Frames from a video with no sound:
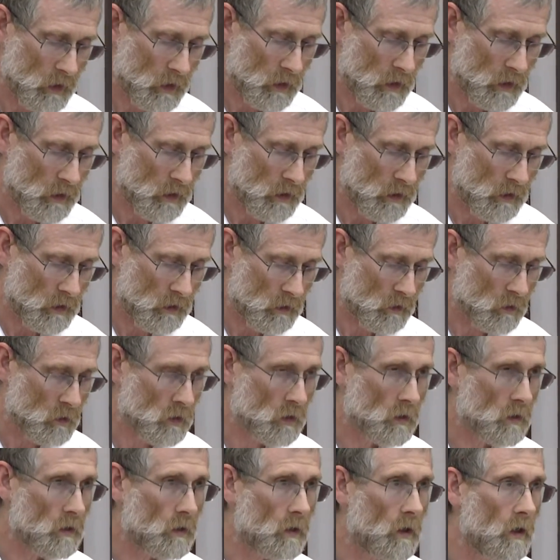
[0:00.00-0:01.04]
and
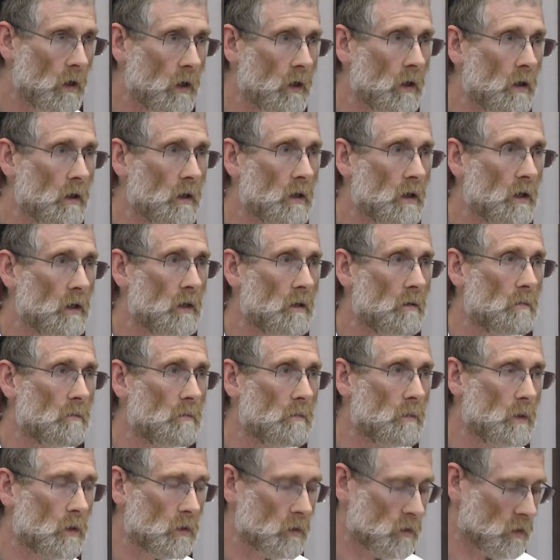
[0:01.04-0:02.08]
early
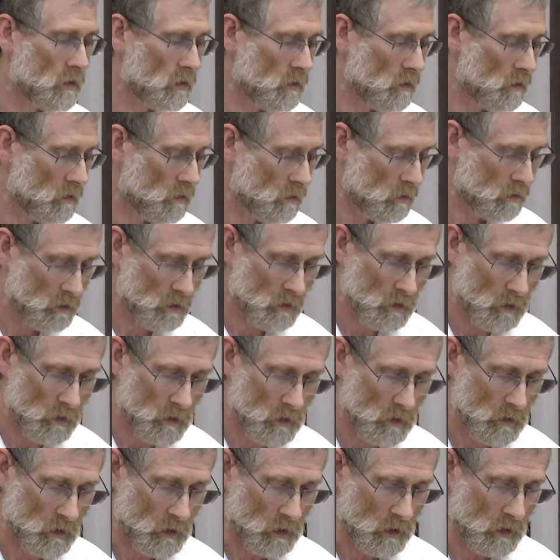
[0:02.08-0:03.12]
modern
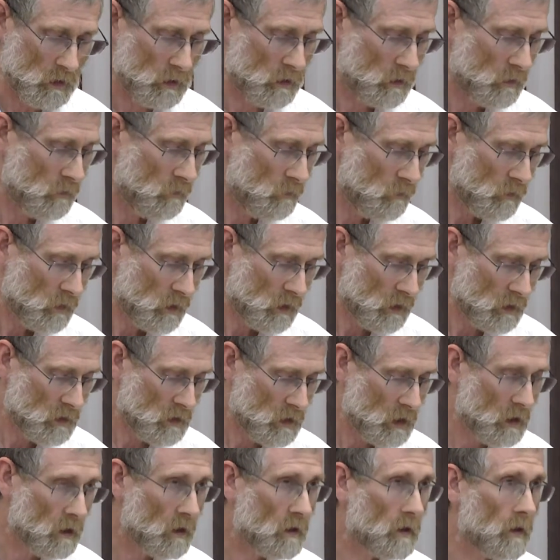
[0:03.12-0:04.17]
Gaonic. It
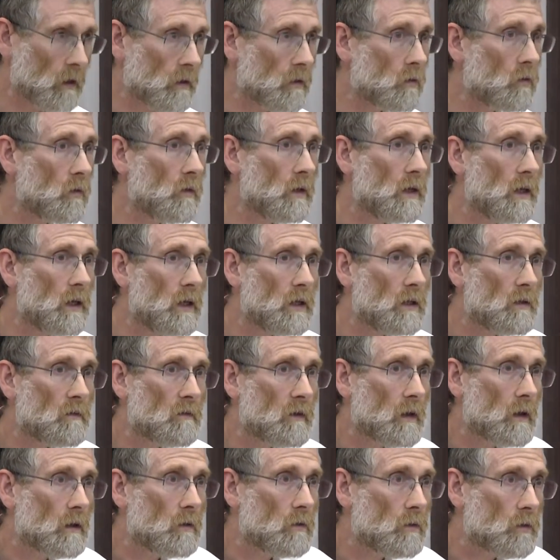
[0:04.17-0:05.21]
takes us to the 8th
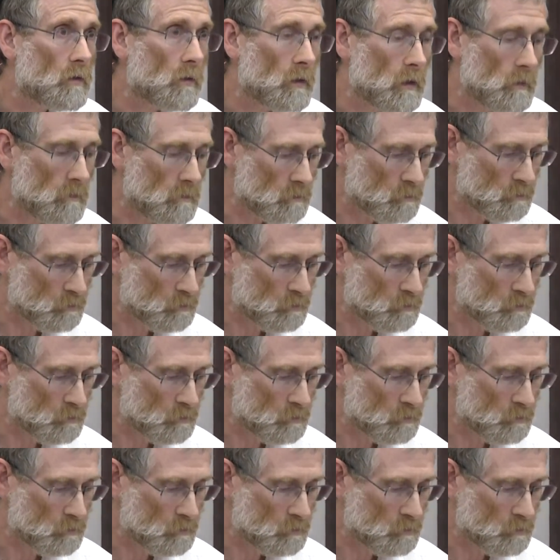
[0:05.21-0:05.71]
century.